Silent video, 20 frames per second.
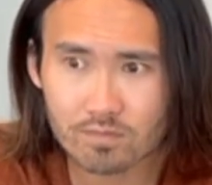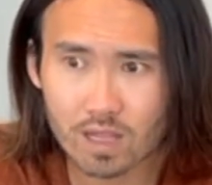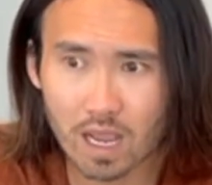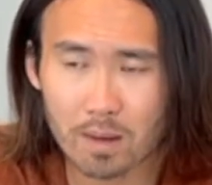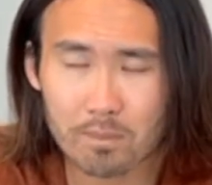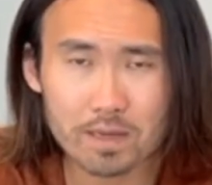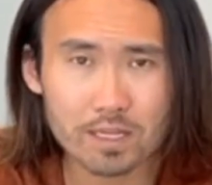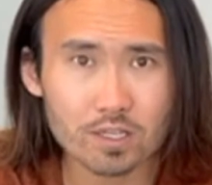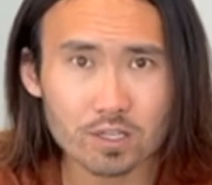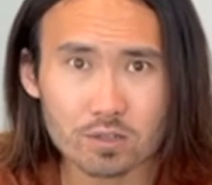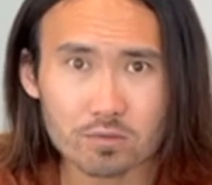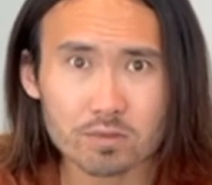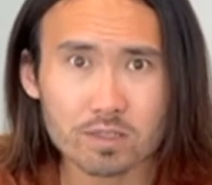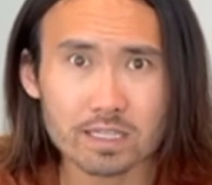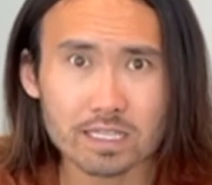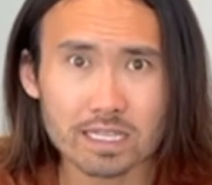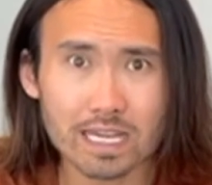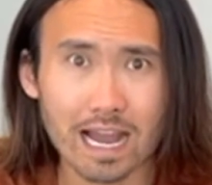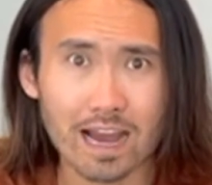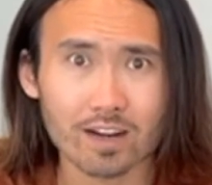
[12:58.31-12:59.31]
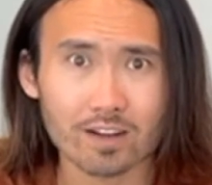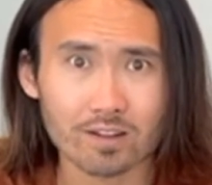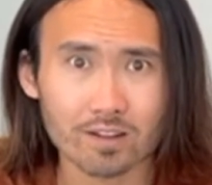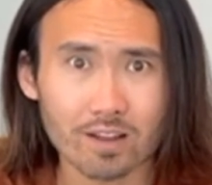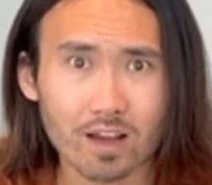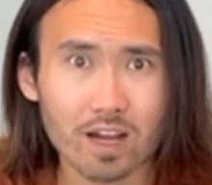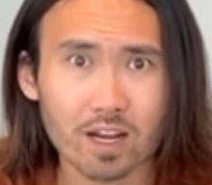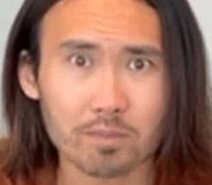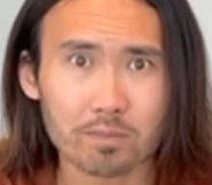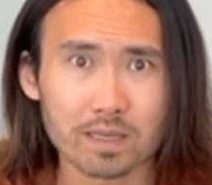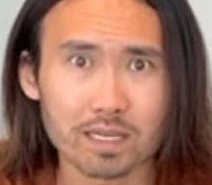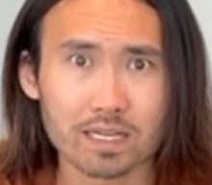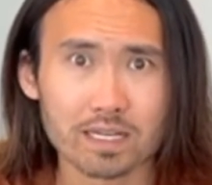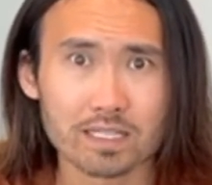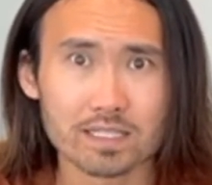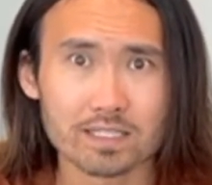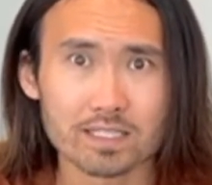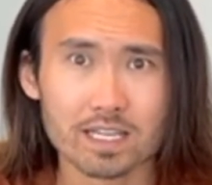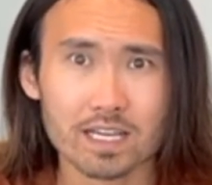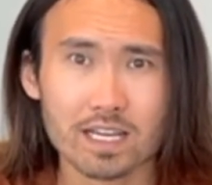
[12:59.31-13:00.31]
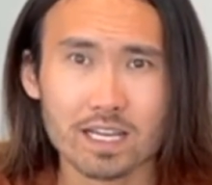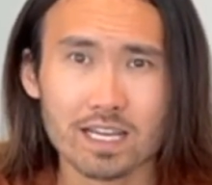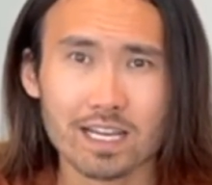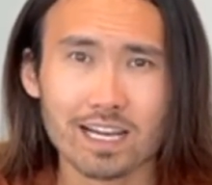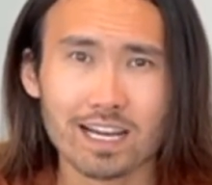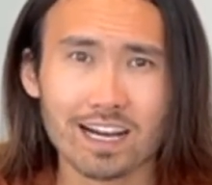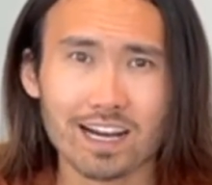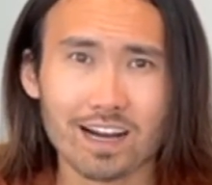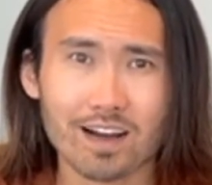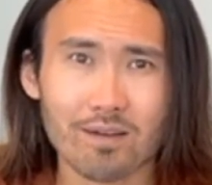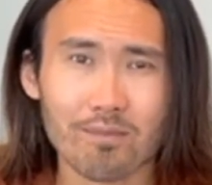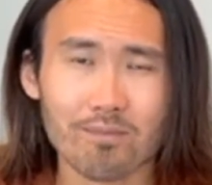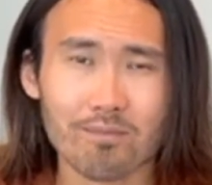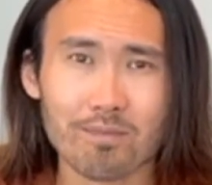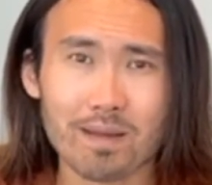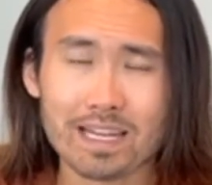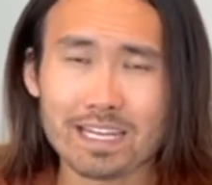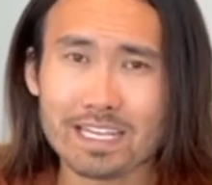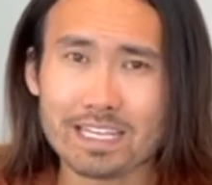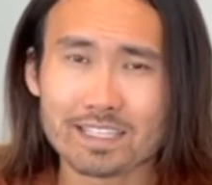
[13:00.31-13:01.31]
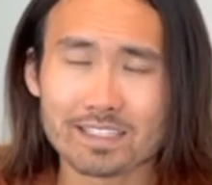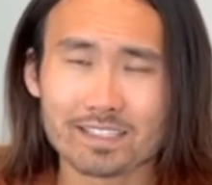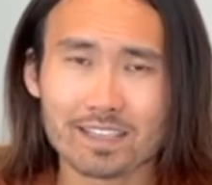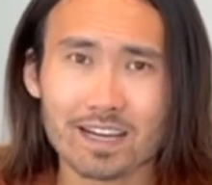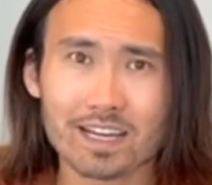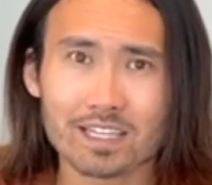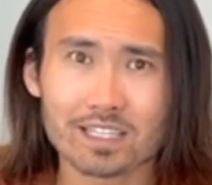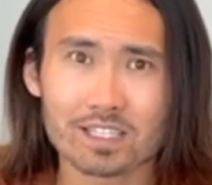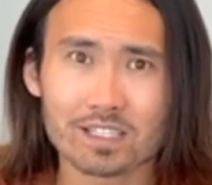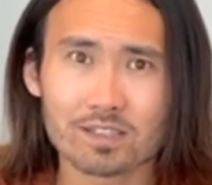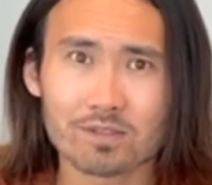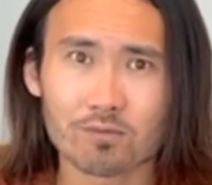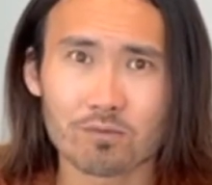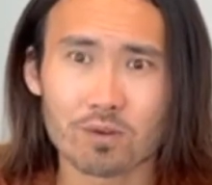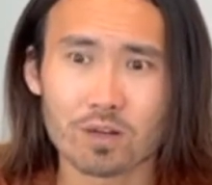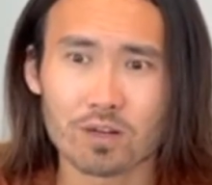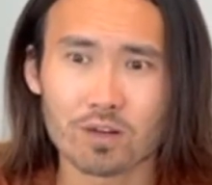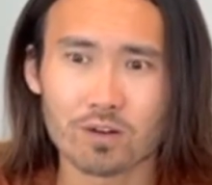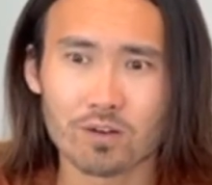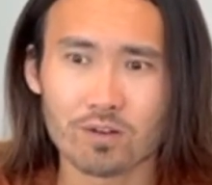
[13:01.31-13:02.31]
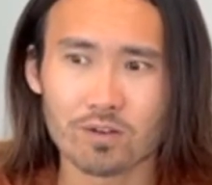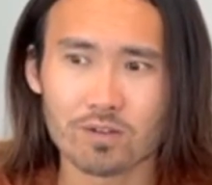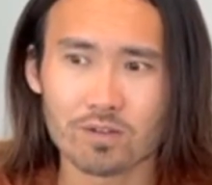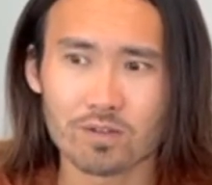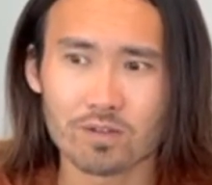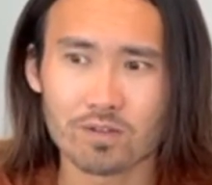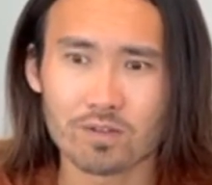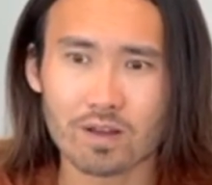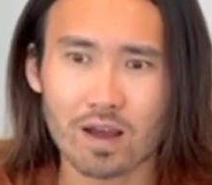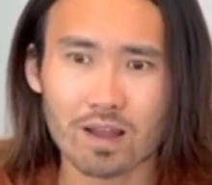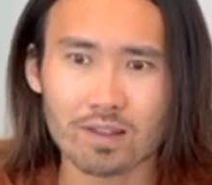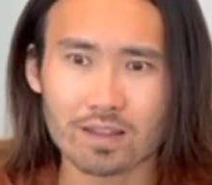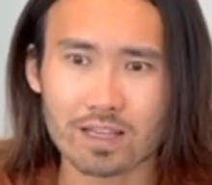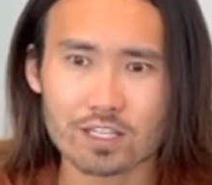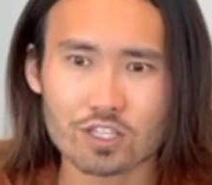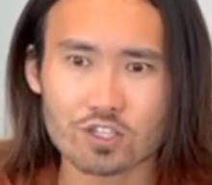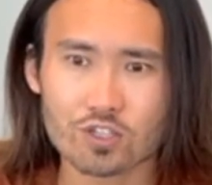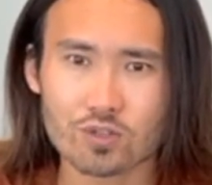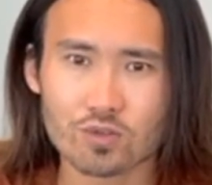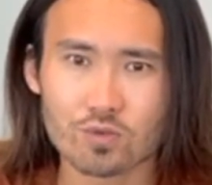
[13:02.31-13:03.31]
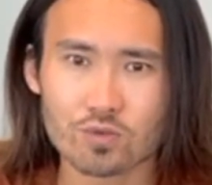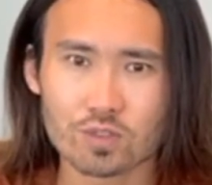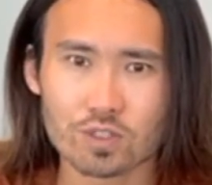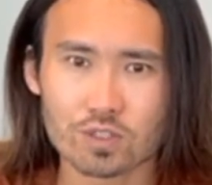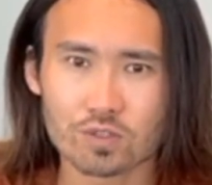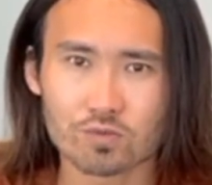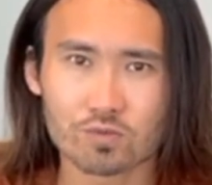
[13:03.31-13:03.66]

I mean, you're really out of luck because uh, many sites will not let you just